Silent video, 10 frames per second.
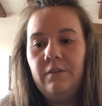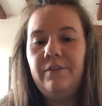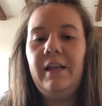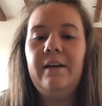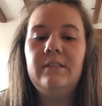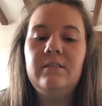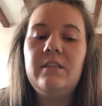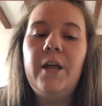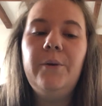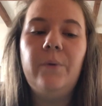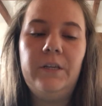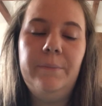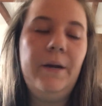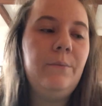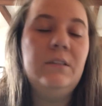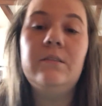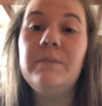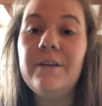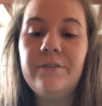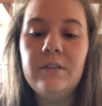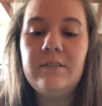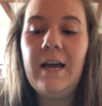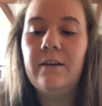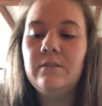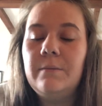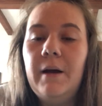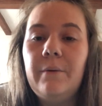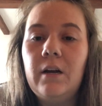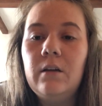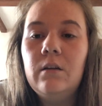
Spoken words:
For that slow one, you might want some different sounds. You might want.